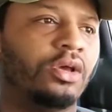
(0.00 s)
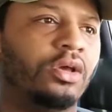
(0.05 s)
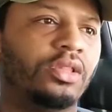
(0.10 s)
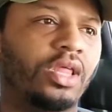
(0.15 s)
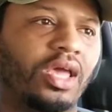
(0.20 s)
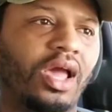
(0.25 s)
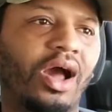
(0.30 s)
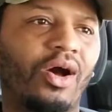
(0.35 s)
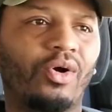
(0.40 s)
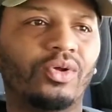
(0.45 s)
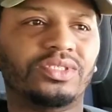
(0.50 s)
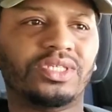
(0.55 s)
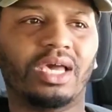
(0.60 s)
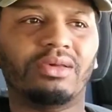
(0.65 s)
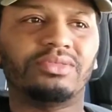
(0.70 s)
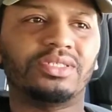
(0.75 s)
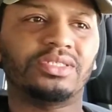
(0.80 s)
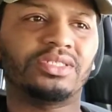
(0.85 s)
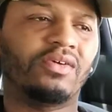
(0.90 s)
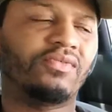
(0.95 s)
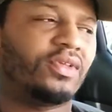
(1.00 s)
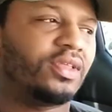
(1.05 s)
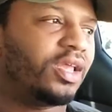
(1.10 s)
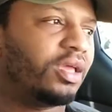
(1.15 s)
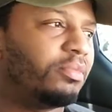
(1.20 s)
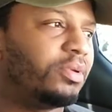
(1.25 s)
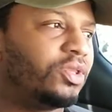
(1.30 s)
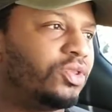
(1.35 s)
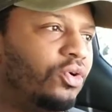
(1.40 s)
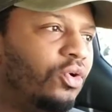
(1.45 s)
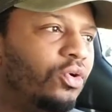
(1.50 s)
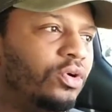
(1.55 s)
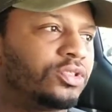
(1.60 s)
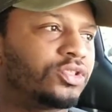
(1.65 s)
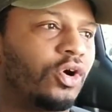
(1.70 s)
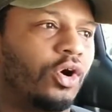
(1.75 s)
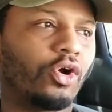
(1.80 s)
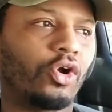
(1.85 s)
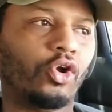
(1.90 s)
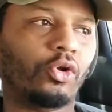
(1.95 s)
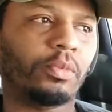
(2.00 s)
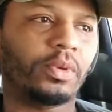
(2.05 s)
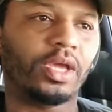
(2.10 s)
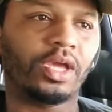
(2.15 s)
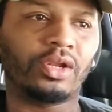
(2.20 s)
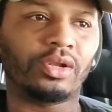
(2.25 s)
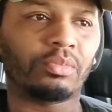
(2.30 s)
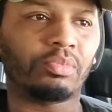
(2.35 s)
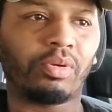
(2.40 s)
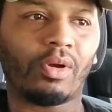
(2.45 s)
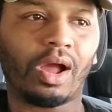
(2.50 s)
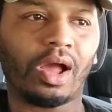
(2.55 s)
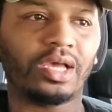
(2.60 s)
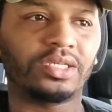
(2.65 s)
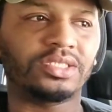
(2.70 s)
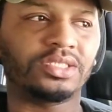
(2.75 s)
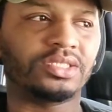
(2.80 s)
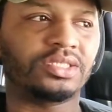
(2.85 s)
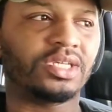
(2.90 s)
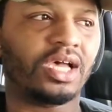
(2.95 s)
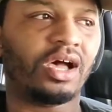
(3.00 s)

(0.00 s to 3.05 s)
They got all types of stuff that they be doing. It's called Urban Enterprises.